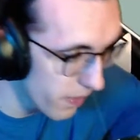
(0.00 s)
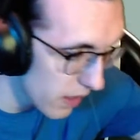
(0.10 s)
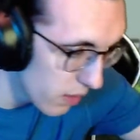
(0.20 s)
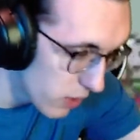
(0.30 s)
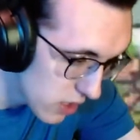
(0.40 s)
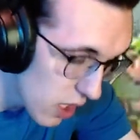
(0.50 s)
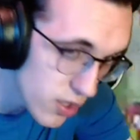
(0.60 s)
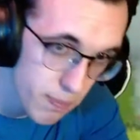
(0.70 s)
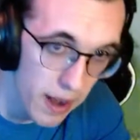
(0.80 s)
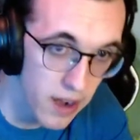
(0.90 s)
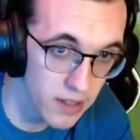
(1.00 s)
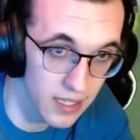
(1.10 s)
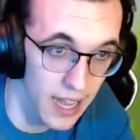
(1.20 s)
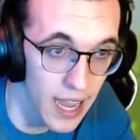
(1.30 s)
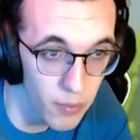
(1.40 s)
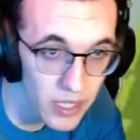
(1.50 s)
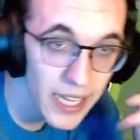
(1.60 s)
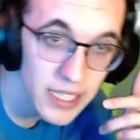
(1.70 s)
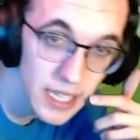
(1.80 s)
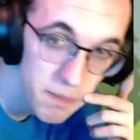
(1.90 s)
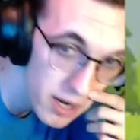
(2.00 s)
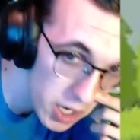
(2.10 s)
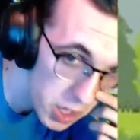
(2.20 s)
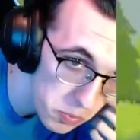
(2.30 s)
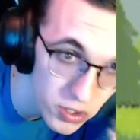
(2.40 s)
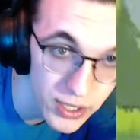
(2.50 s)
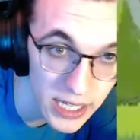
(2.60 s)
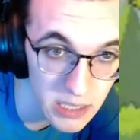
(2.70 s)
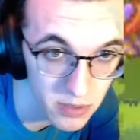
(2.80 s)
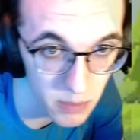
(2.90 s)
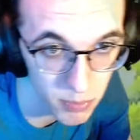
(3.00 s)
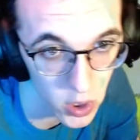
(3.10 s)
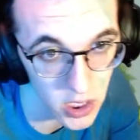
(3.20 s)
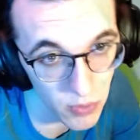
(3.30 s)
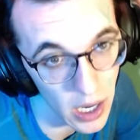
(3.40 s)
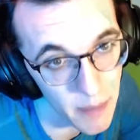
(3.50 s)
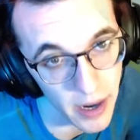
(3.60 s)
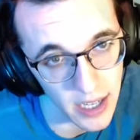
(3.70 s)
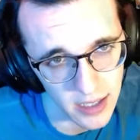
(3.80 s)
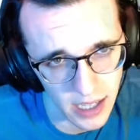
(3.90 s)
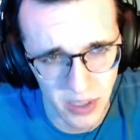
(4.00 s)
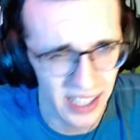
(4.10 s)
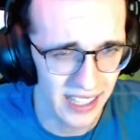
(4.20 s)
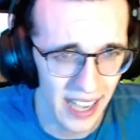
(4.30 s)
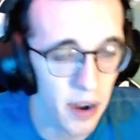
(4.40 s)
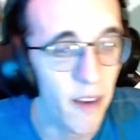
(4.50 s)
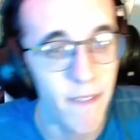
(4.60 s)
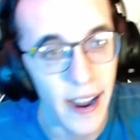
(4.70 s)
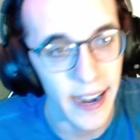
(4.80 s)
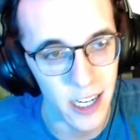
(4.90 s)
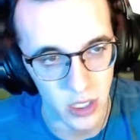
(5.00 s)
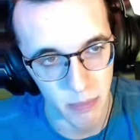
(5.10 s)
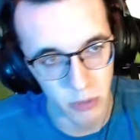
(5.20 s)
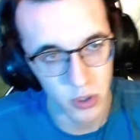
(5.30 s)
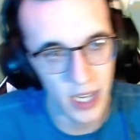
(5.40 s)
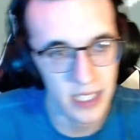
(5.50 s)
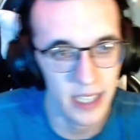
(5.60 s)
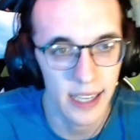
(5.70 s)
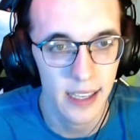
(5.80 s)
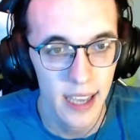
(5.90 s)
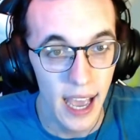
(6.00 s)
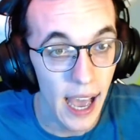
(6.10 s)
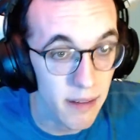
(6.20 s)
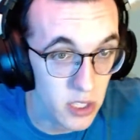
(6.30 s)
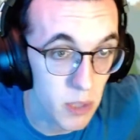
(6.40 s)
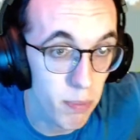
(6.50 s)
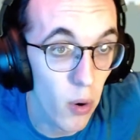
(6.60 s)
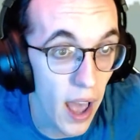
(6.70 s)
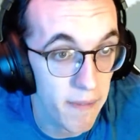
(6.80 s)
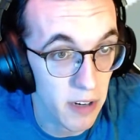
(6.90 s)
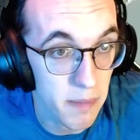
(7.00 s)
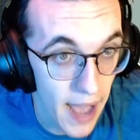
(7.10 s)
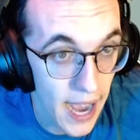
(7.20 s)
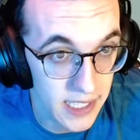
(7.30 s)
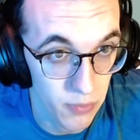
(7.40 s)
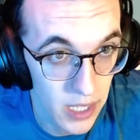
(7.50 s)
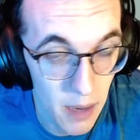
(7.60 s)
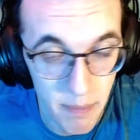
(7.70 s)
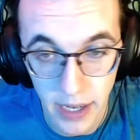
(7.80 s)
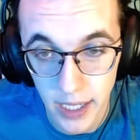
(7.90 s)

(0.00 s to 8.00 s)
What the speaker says: we talked to her parents and said, hey, we'd like to get married. Would you guys support us if we got married? They were like, yeah, not financially, but would you guys have our backs if we got married?